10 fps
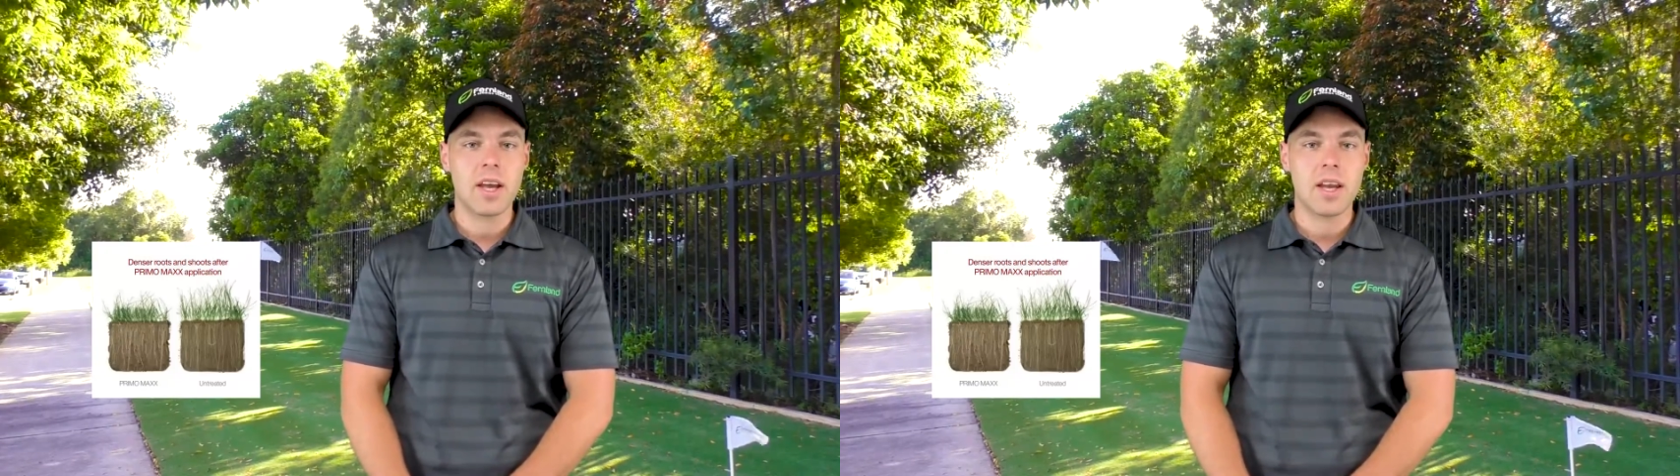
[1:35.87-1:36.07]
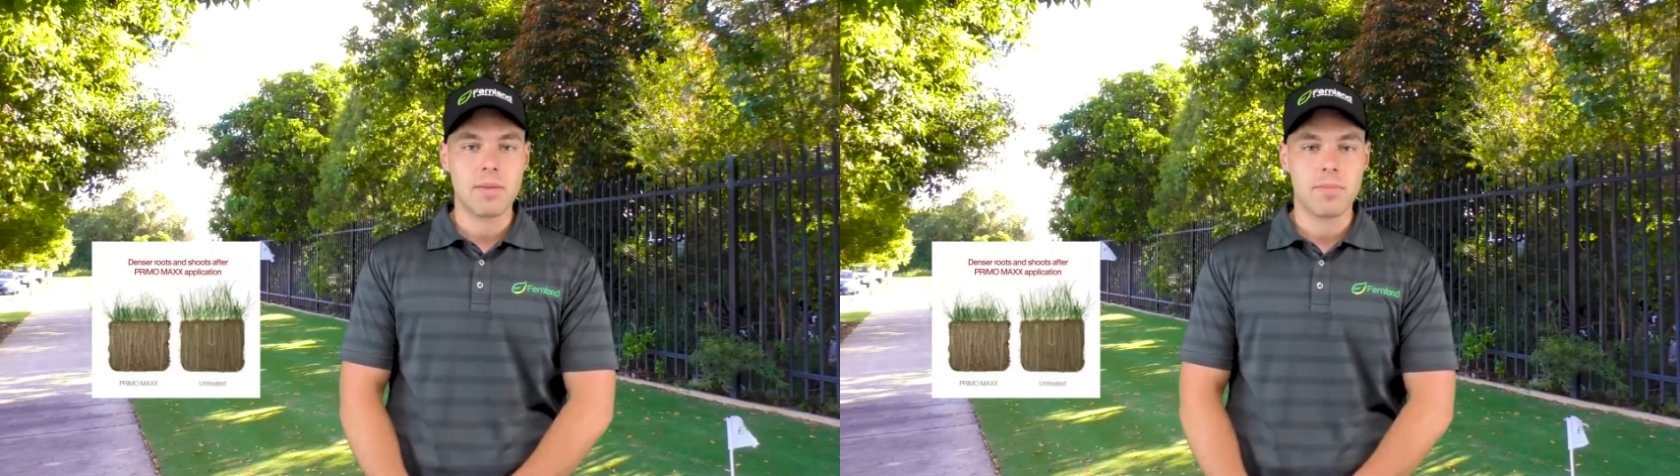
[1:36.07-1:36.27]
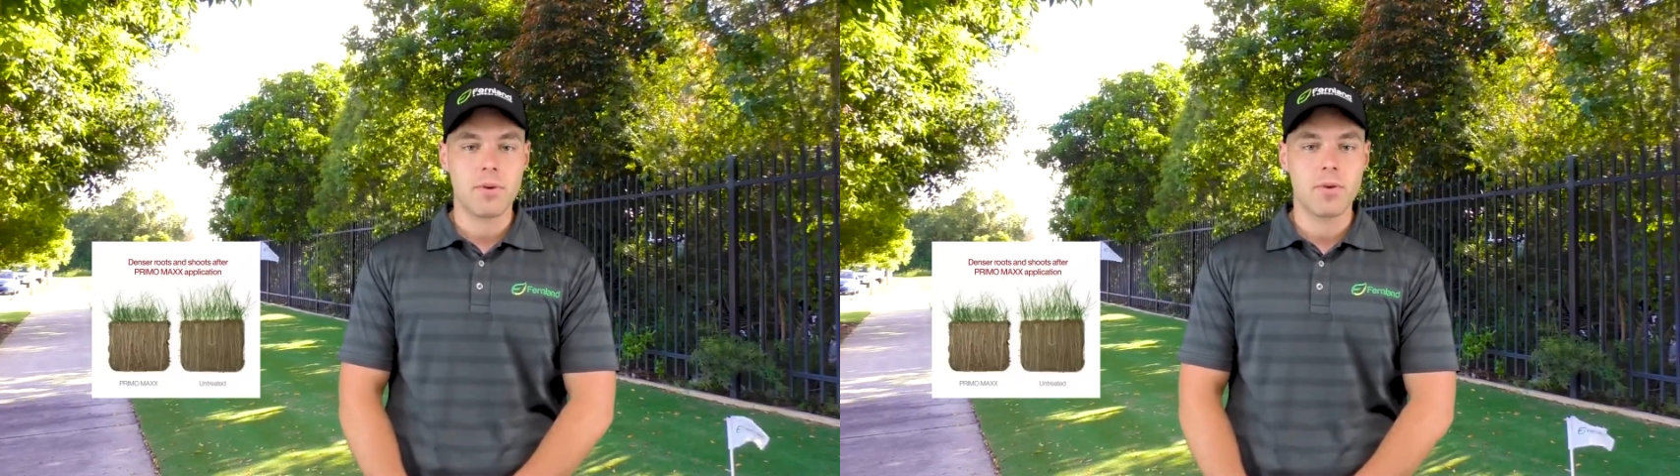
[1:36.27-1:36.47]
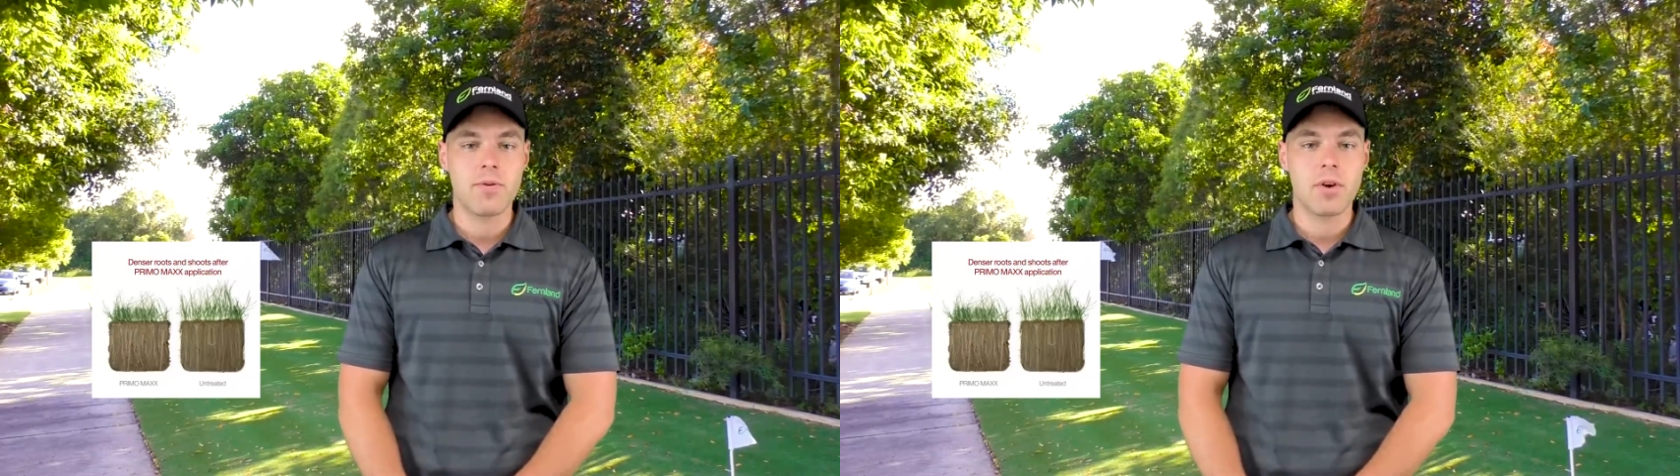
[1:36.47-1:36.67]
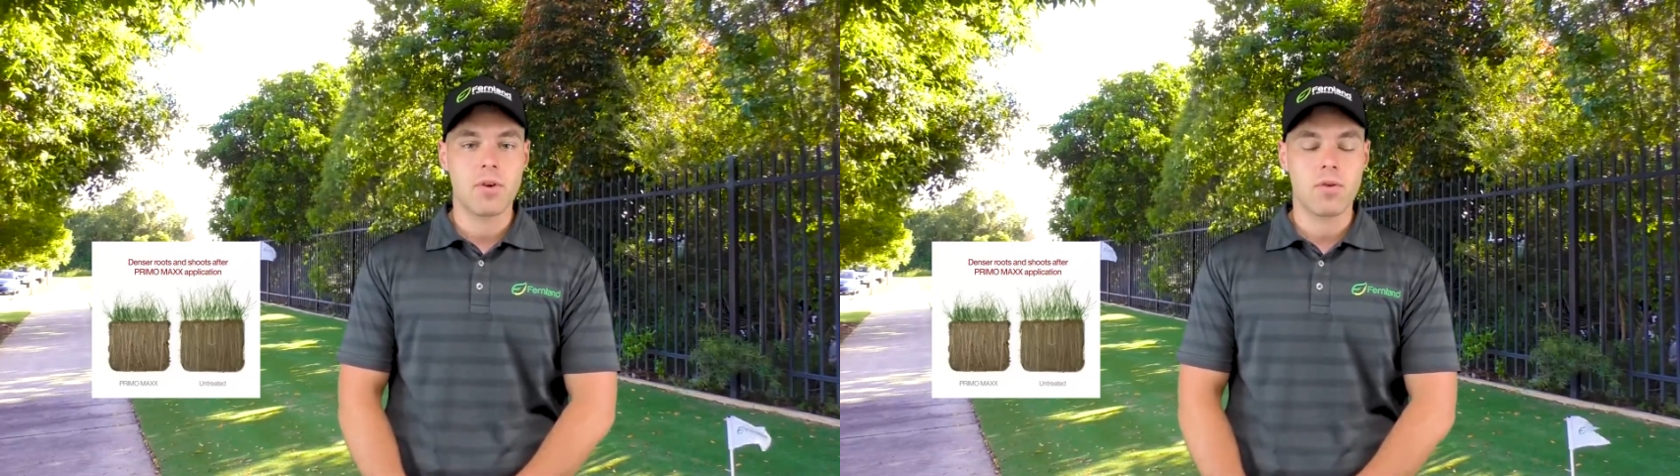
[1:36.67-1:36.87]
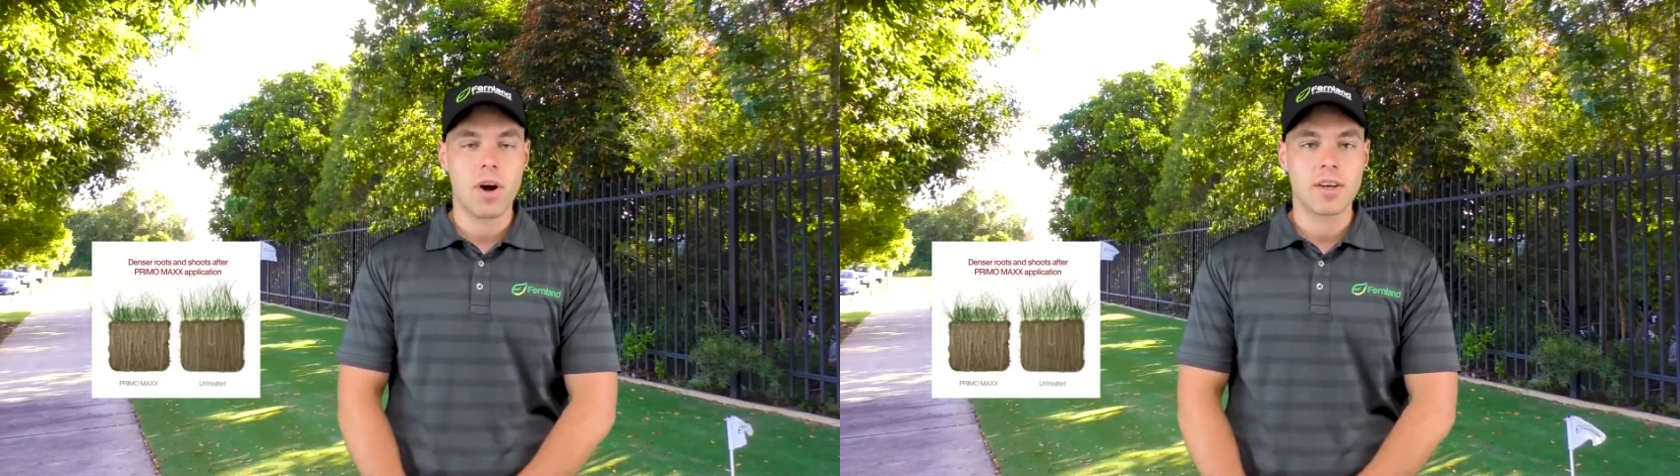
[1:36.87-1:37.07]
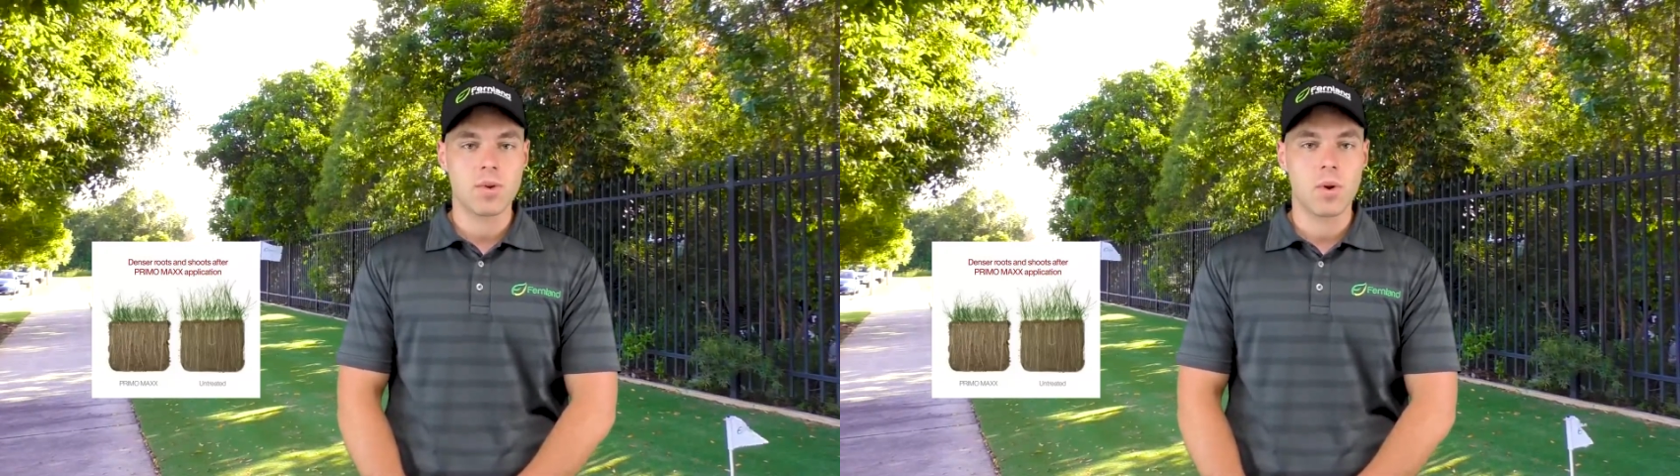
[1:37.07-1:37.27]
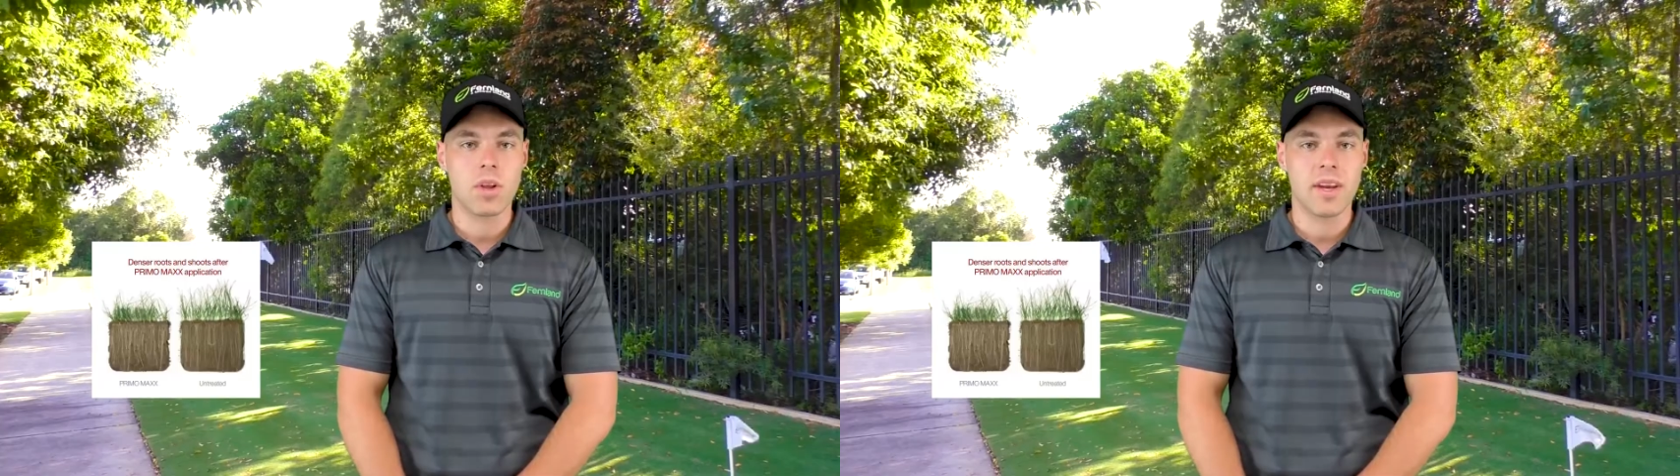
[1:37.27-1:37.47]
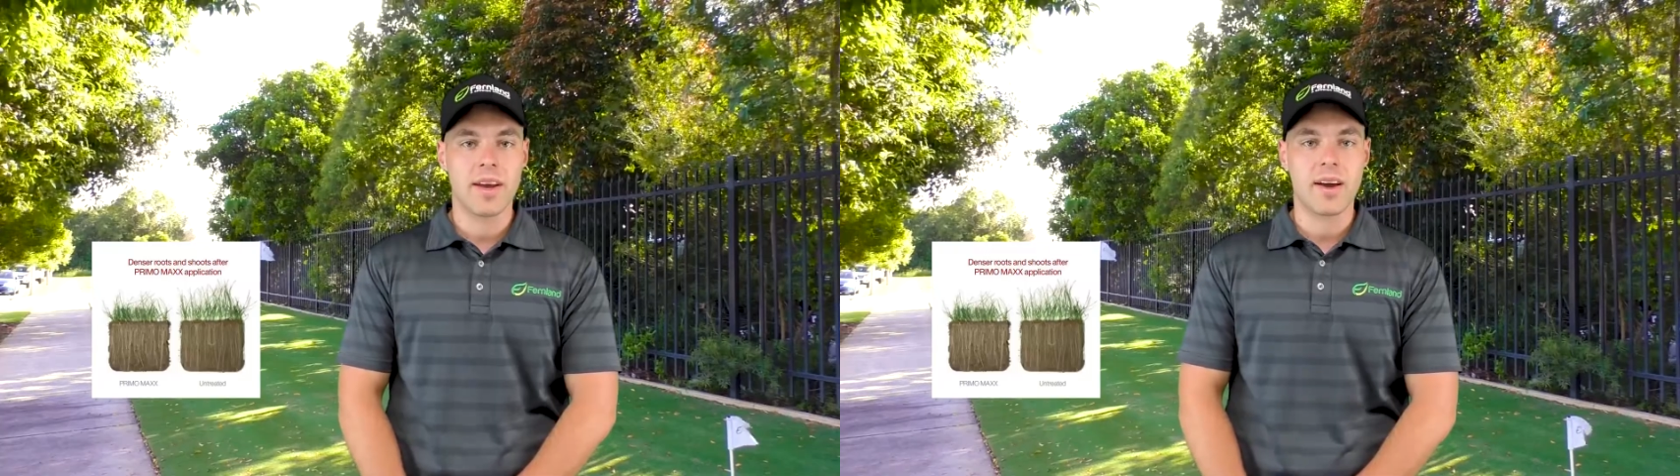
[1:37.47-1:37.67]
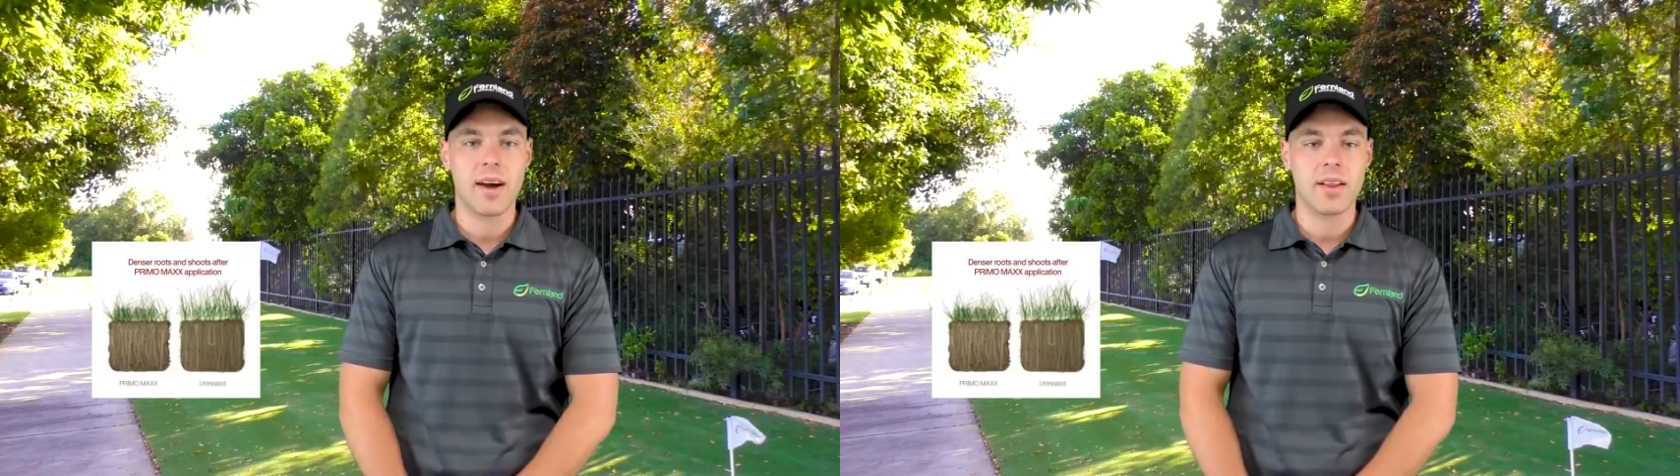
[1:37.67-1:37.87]
and improve grass
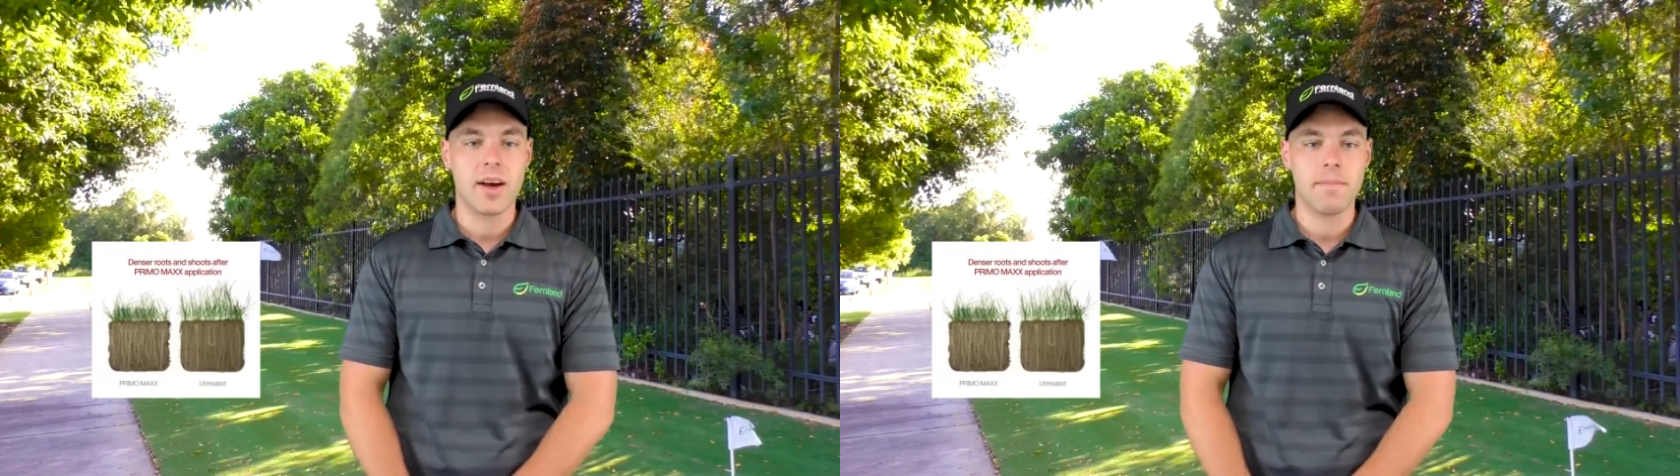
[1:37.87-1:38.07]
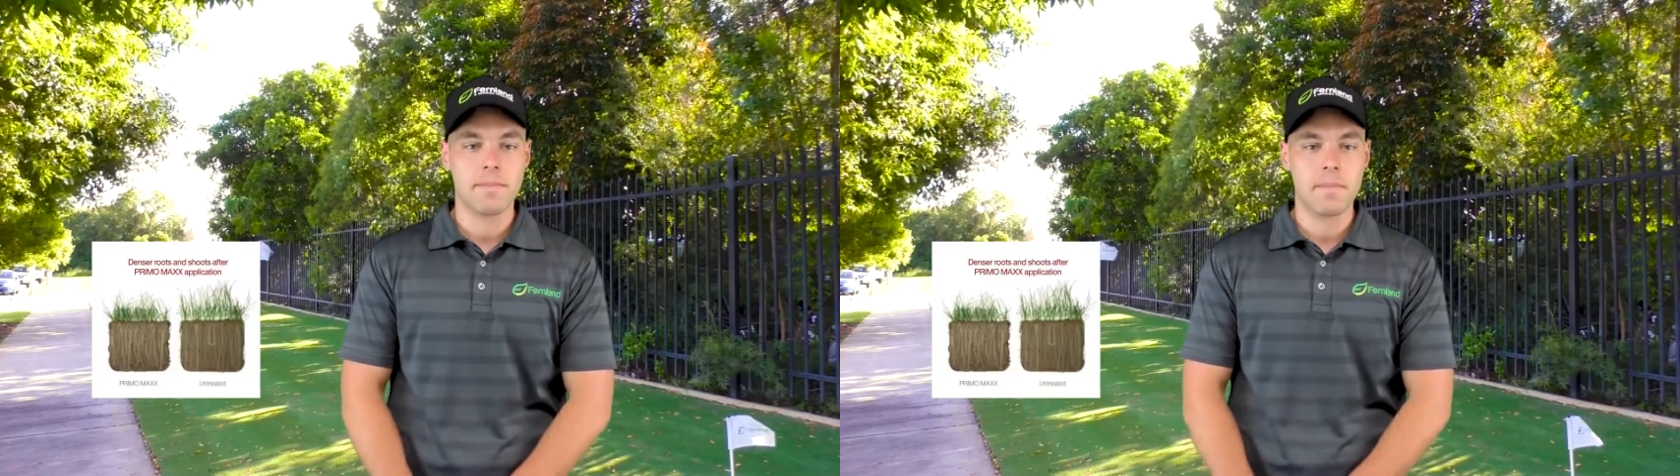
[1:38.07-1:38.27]
quality and colour.